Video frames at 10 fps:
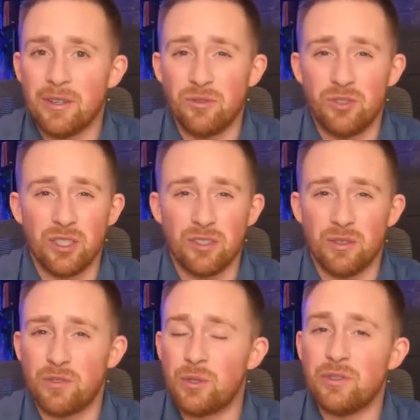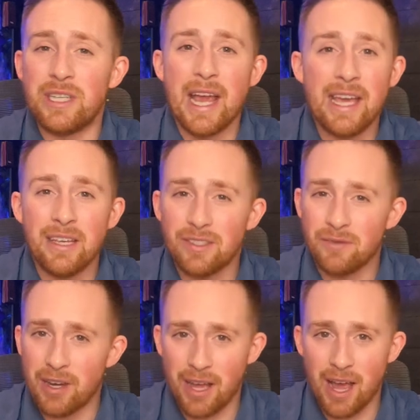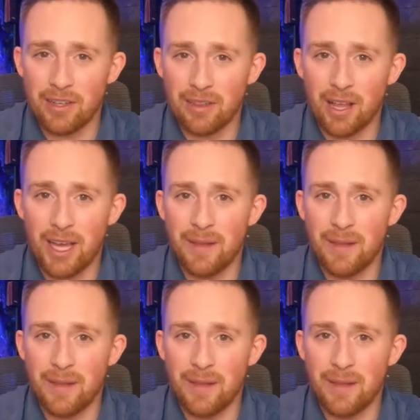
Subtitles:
even just a few days of not having